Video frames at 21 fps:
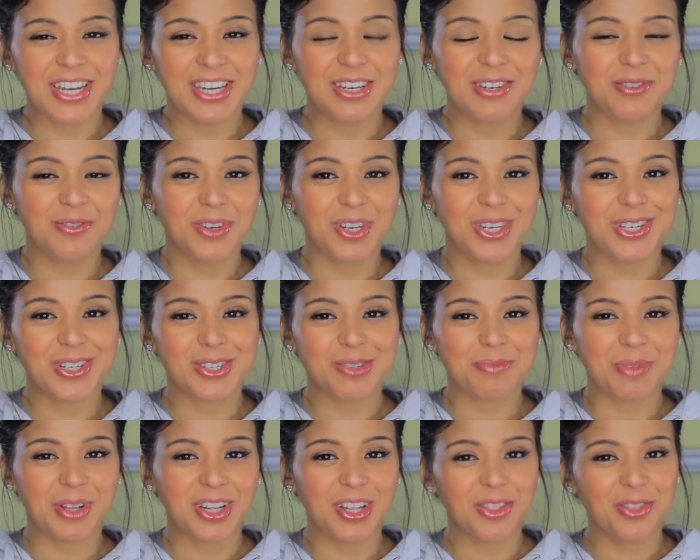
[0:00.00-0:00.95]
any new
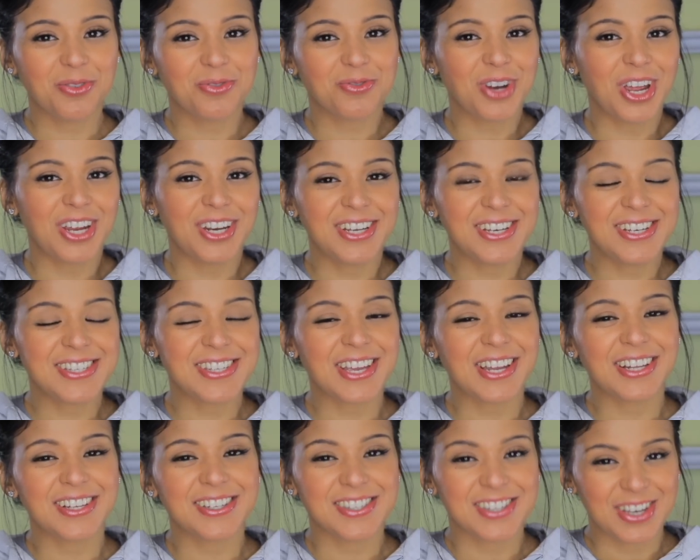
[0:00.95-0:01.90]
videos Monday through Fridays,
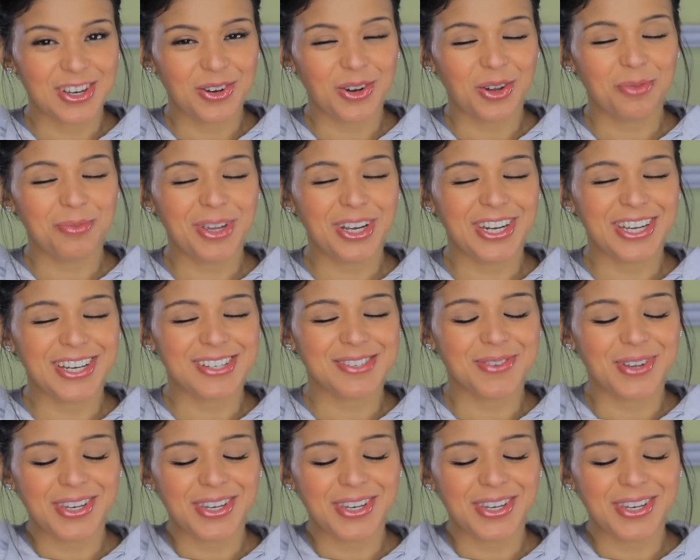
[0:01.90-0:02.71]
and I'll see you on my next